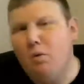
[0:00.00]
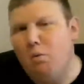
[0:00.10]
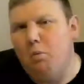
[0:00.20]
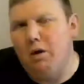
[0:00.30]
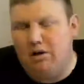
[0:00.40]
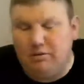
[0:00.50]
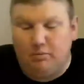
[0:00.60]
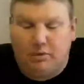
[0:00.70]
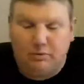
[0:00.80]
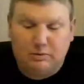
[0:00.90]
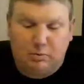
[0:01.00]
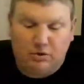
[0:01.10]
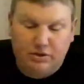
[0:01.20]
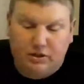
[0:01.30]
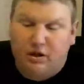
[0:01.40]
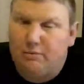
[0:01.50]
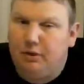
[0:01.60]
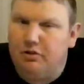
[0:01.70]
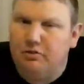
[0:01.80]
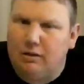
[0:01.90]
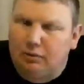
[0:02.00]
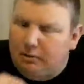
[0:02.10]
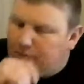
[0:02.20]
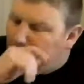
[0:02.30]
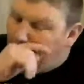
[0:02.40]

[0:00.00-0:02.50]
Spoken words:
Welcome to Robert's Sports Show. I'm your host, Robert.